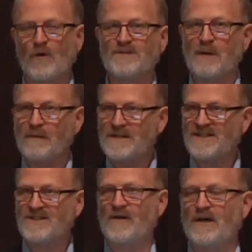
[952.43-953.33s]
as Bar
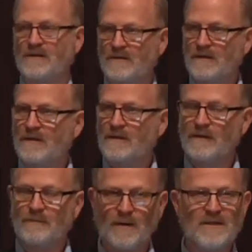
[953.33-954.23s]
Mitzvah.
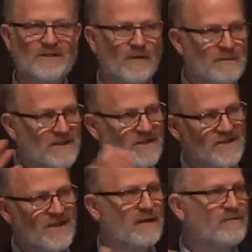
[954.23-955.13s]
Bar Mitzvah means the
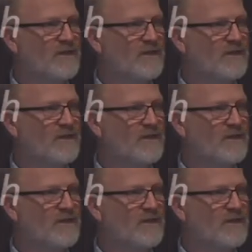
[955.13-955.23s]
son of